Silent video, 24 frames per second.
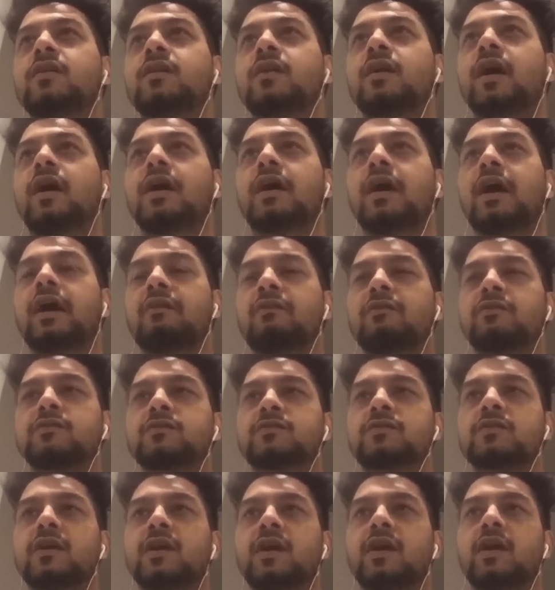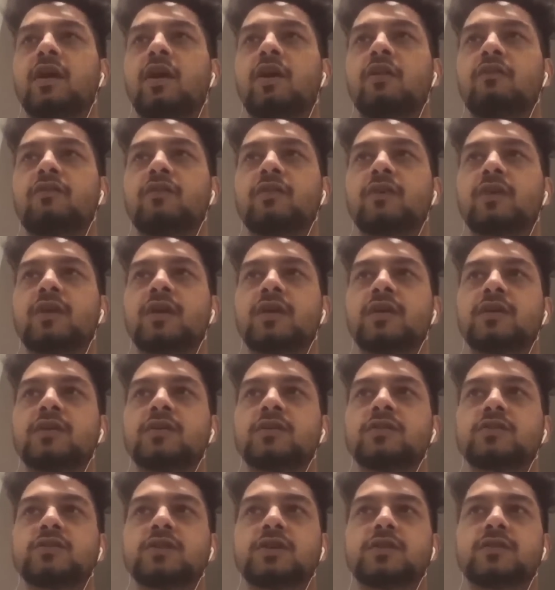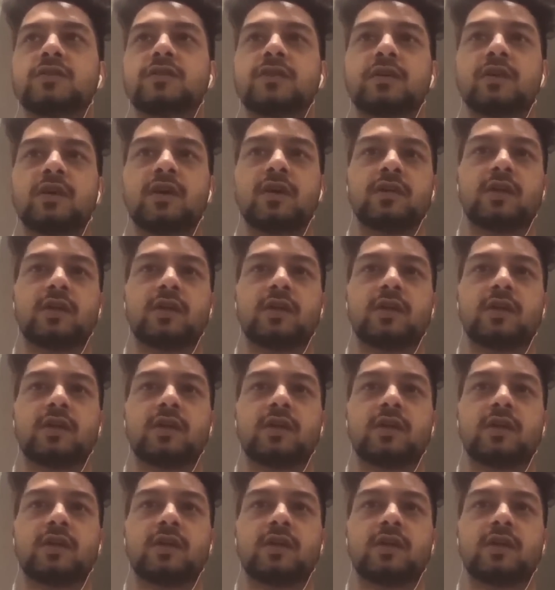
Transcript: I was offered a GCA,